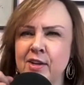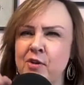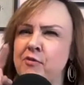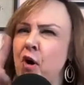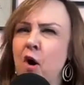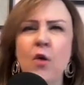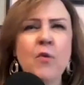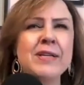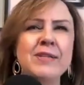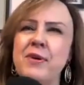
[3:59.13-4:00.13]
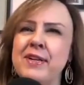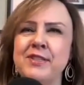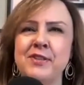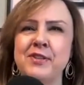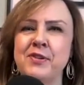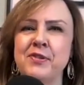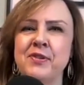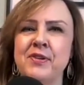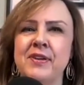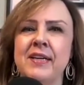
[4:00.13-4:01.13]
you've always wanted to do,
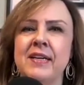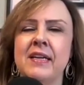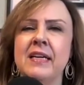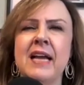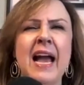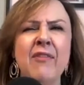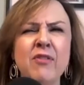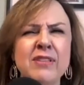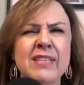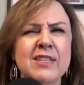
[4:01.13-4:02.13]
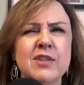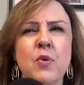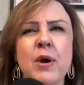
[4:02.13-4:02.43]
ever since you